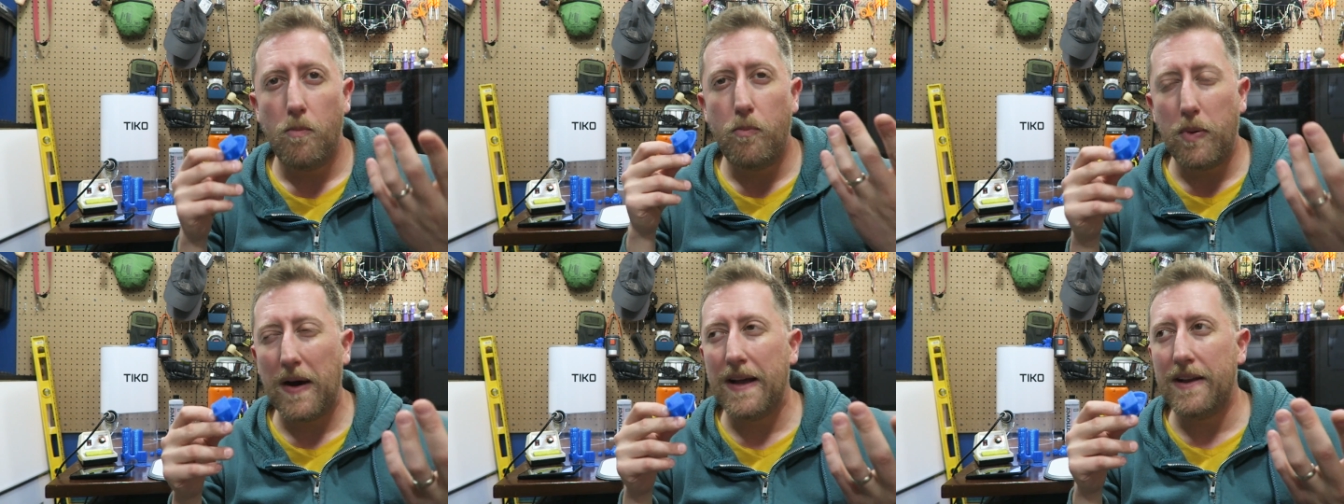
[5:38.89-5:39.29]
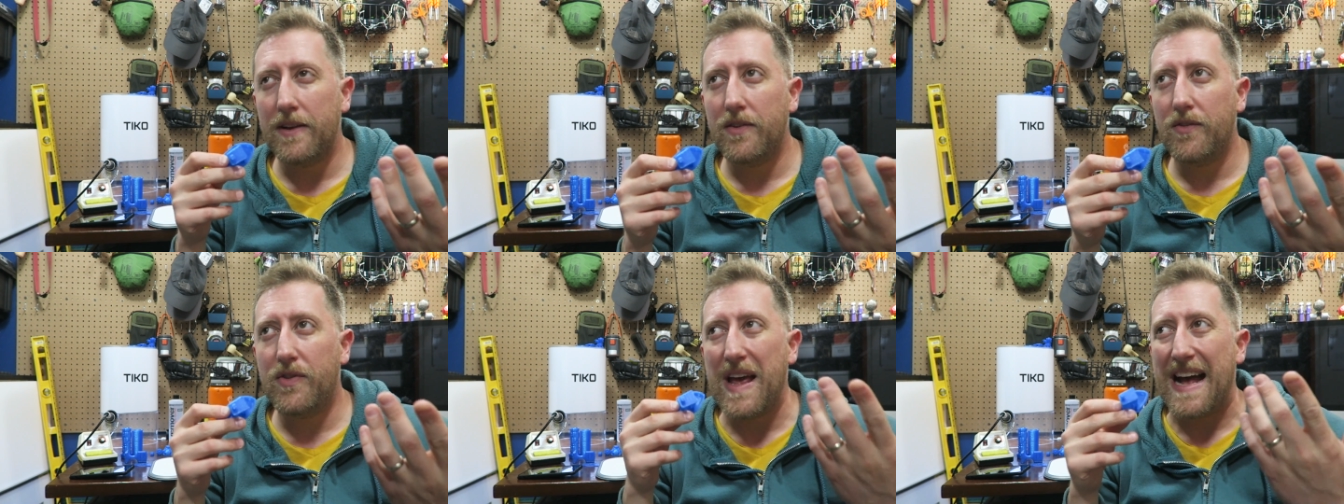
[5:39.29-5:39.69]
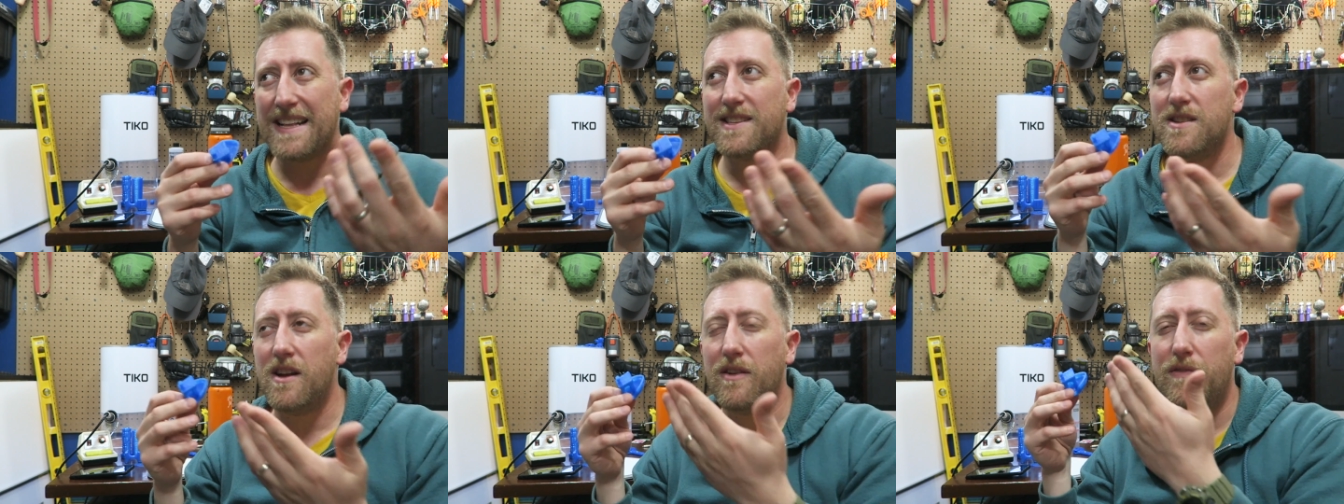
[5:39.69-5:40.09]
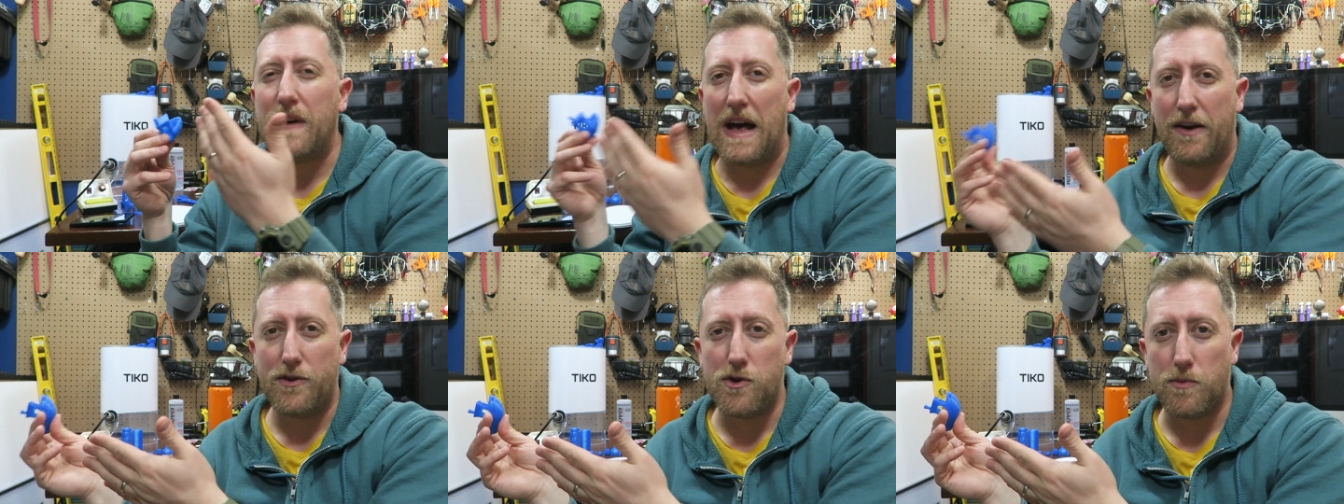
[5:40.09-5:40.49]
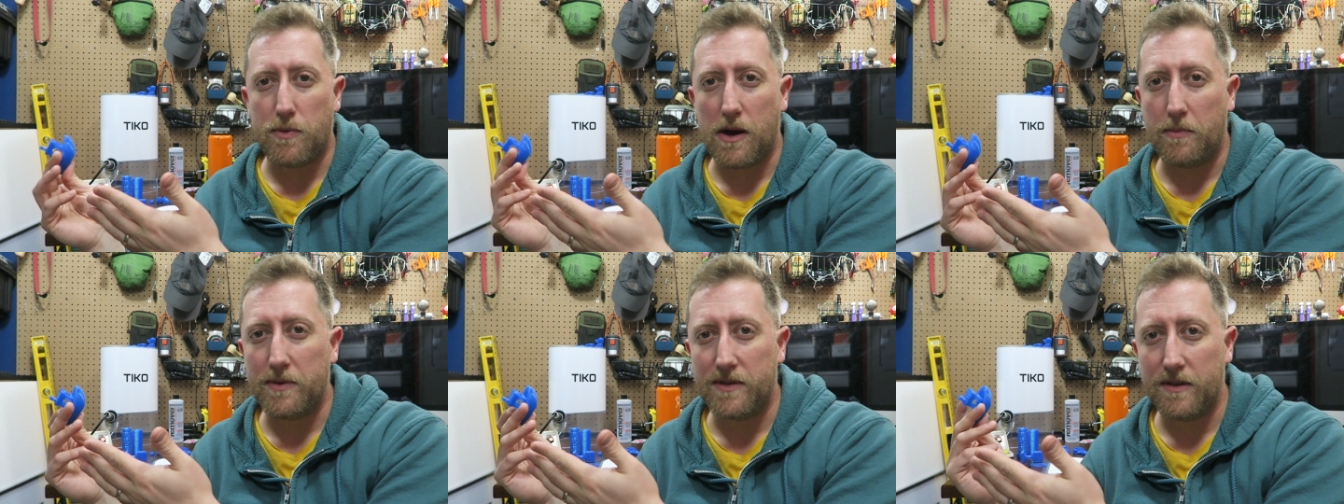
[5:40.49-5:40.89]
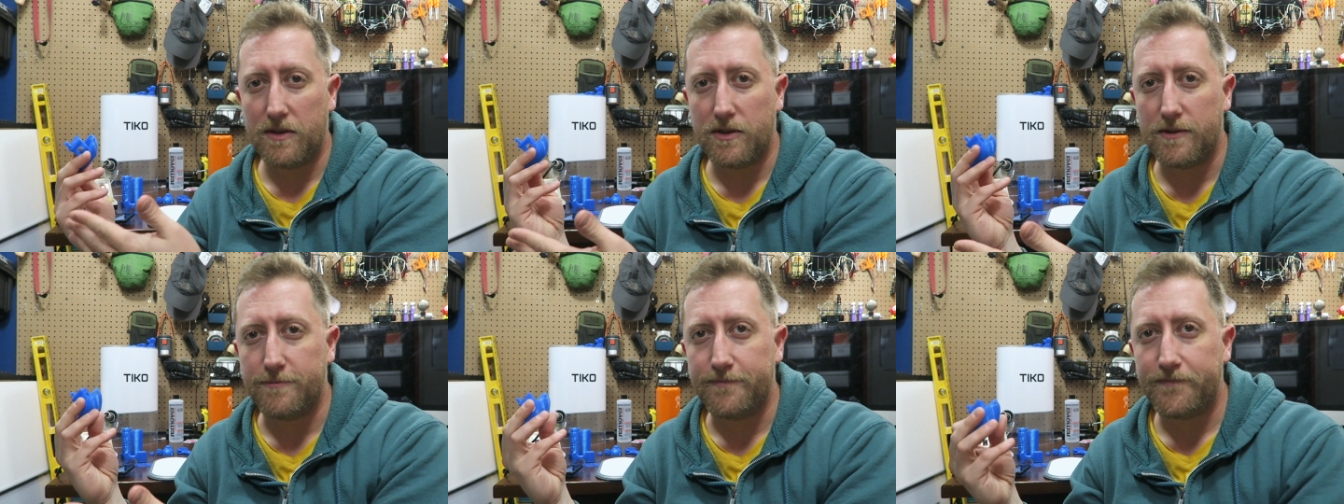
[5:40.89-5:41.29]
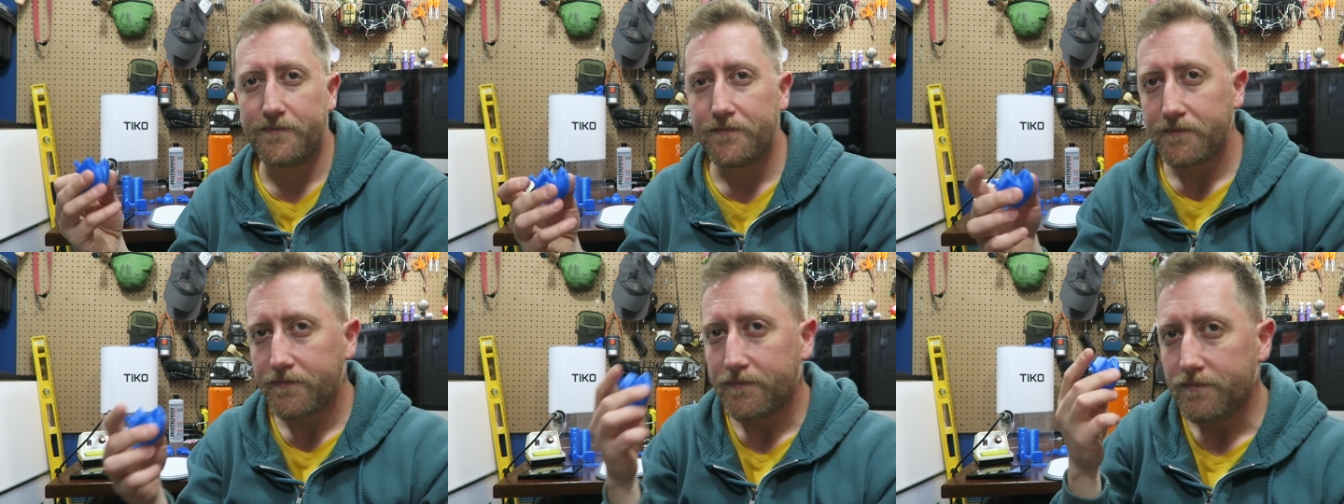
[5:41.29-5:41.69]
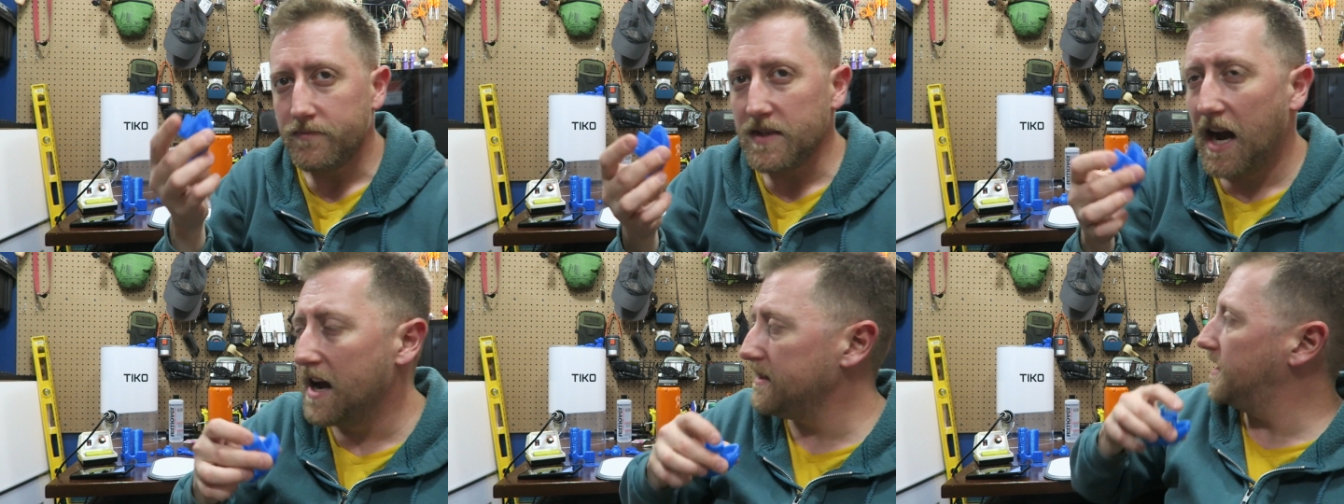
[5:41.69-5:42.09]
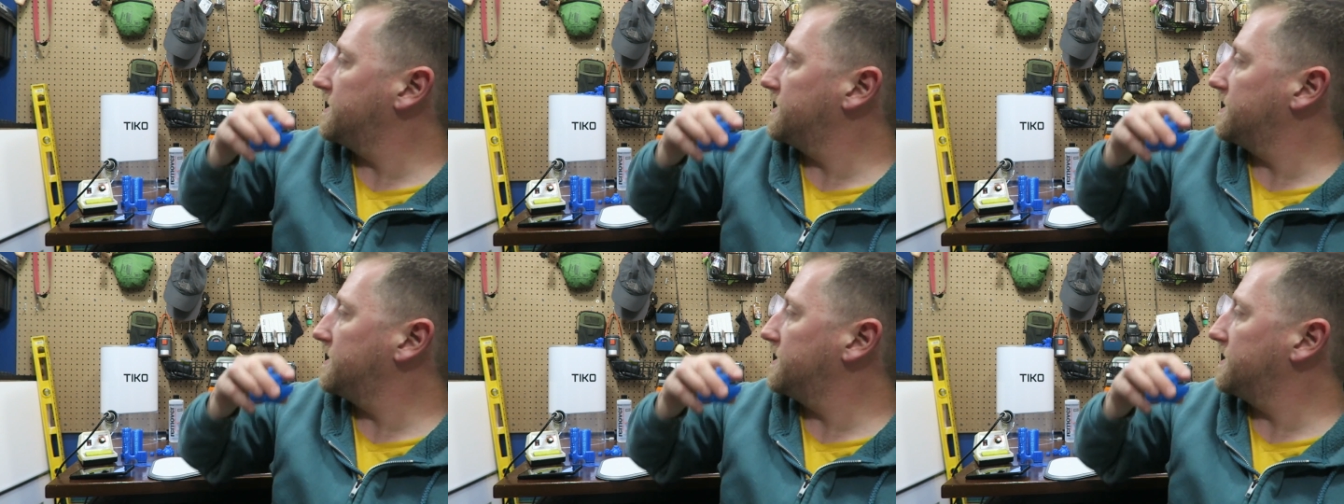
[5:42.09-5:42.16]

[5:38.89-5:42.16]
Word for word: but that's not a value proposition. I